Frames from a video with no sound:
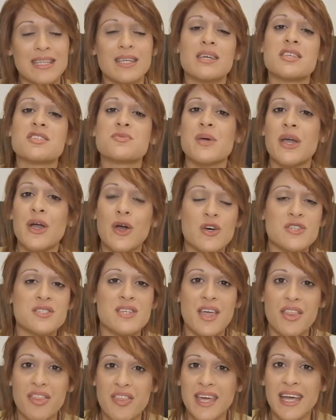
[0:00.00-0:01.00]
It's because
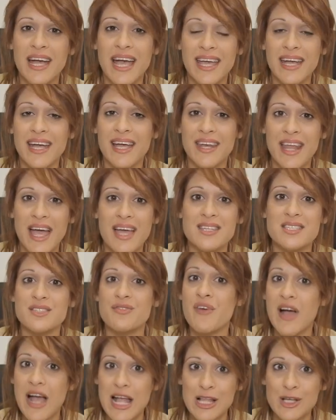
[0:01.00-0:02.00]
I think I can add
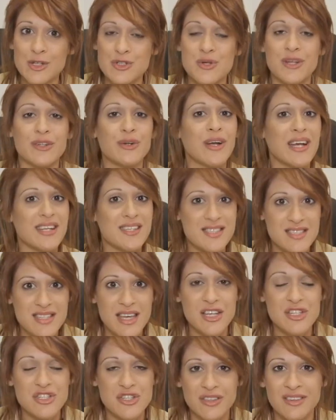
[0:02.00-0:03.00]
value to an
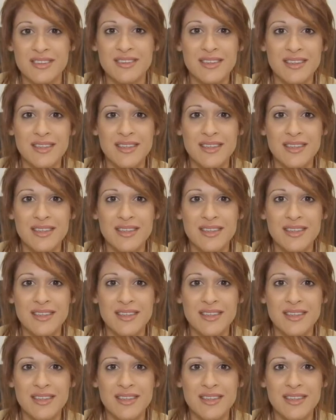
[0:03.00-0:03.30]
organization,